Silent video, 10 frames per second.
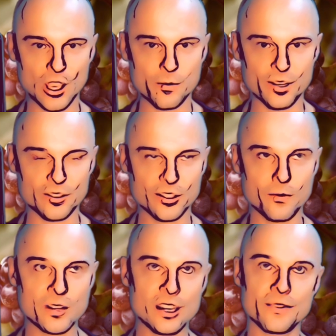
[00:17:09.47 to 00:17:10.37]
but to
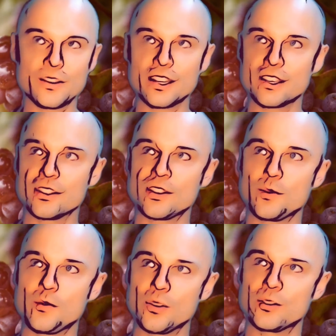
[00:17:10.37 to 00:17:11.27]
me, I feel like it's the
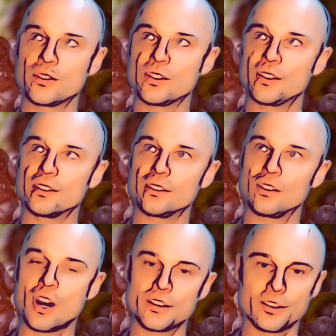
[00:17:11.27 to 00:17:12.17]
most
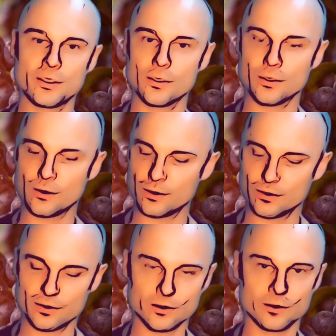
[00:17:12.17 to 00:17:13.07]
logical
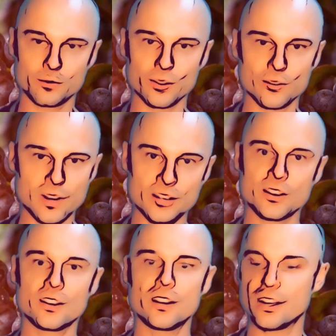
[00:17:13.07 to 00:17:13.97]

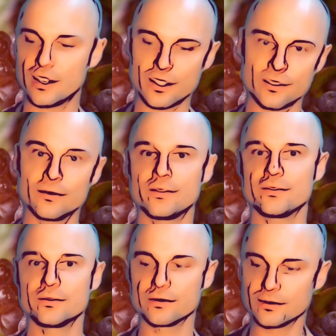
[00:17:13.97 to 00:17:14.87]
progression of
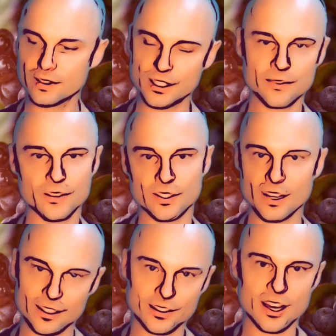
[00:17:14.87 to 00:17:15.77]
the different
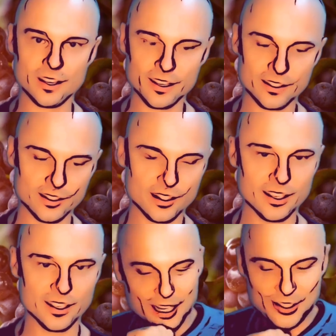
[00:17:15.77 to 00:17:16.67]
asanas.
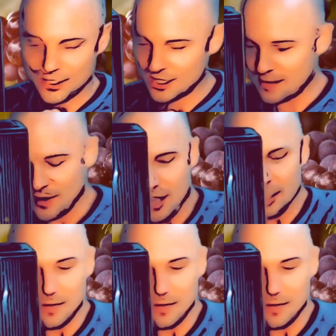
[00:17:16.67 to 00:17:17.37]
Just keep talking